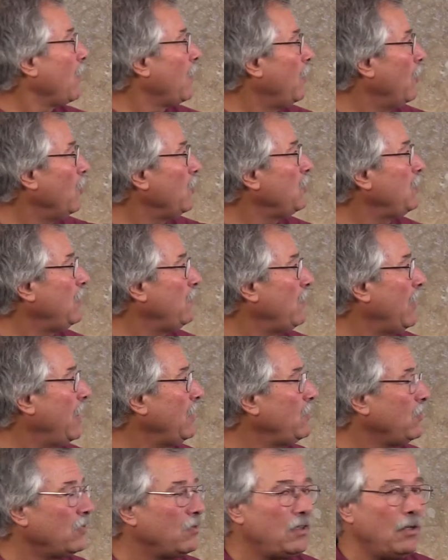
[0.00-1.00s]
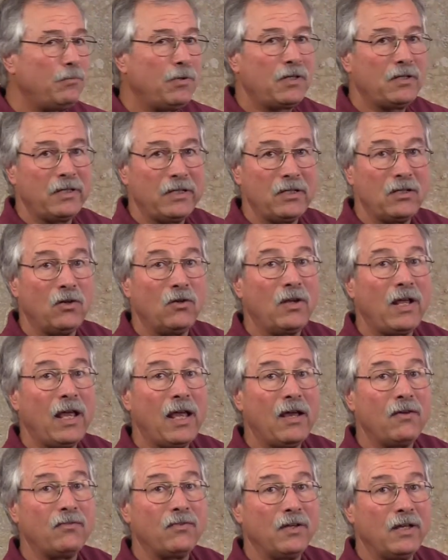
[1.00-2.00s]
Those devices typically don't
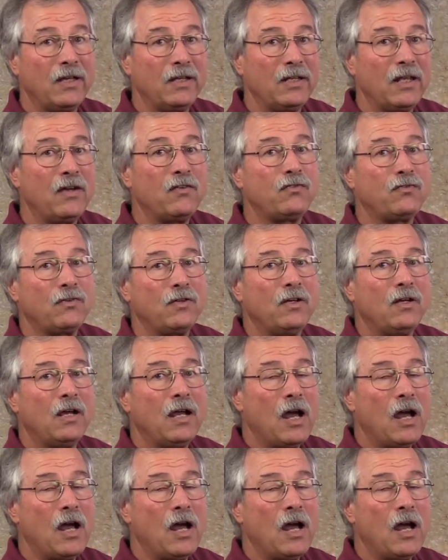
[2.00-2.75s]
have enough